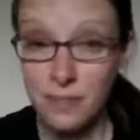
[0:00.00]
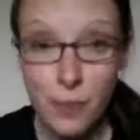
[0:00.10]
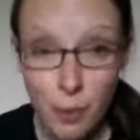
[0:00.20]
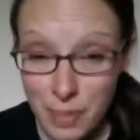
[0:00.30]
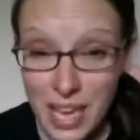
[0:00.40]

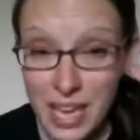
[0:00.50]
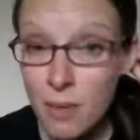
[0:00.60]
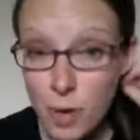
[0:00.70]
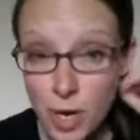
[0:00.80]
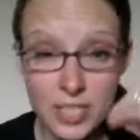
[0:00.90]
for
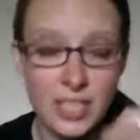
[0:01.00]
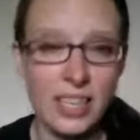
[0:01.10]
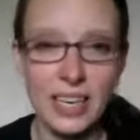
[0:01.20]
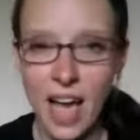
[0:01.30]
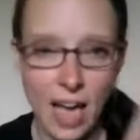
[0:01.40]
me
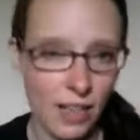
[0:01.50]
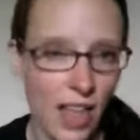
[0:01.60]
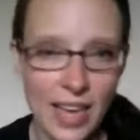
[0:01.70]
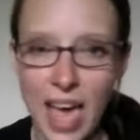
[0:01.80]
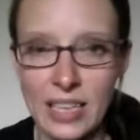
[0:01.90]
personally, I
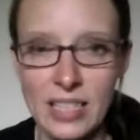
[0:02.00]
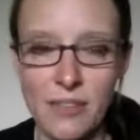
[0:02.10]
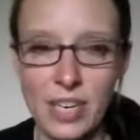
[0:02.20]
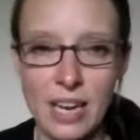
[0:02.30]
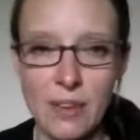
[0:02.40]
like eggs
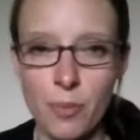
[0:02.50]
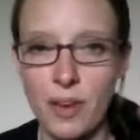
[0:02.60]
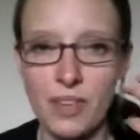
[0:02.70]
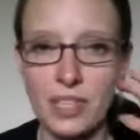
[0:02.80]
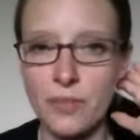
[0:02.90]
every day for
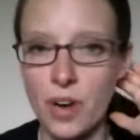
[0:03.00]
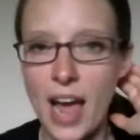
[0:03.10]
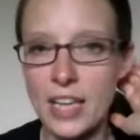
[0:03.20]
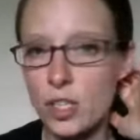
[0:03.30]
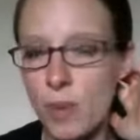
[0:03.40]
breakfast.
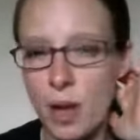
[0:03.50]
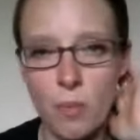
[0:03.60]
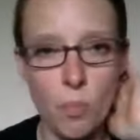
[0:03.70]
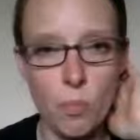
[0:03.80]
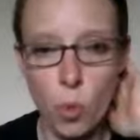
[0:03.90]
I do my
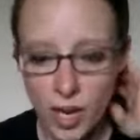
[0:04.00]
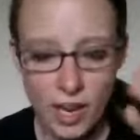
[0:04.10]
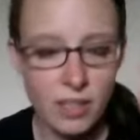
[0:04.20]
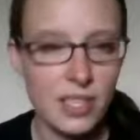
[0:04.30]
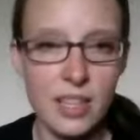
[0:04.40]

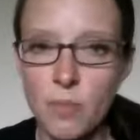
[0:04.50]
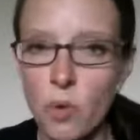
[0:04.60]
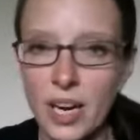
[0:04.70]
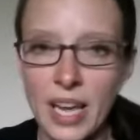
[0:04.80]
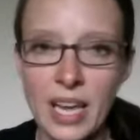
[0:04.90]
workouts in the
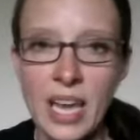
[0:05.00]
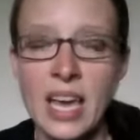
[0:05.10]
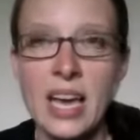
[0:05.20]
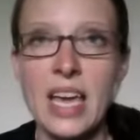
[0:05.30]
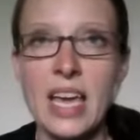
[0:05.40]
morning,
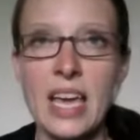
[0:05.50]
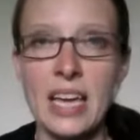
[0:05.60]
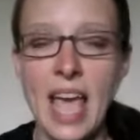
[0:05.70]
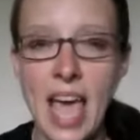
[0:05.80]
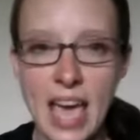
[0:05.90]

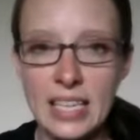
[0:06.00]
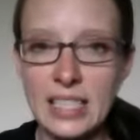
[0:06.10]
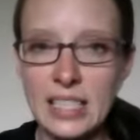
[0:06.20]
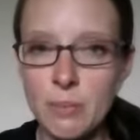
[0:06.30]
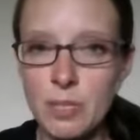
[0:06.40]
and
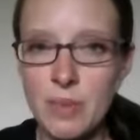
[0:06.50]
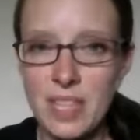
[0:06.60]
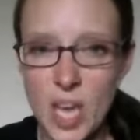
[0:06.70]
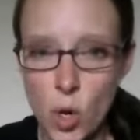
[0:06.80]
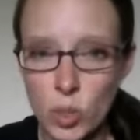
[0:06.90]
eggs seem to be
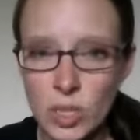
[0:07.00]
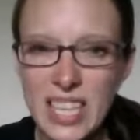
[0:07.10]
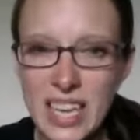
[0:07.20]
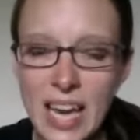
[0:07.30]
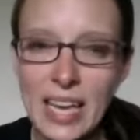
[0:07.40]
the
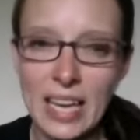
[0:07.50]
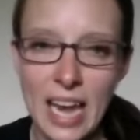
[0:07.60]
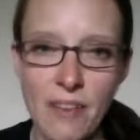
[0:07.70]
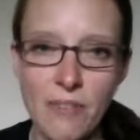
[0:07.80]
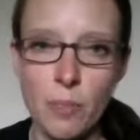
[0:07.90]
only thing I can
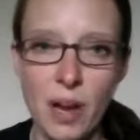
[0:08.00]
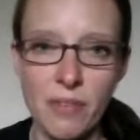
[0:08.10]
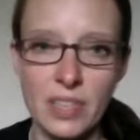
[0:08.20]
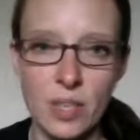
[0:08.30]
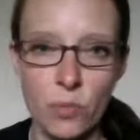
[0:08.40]
have for
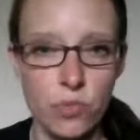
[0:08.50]
breakfast that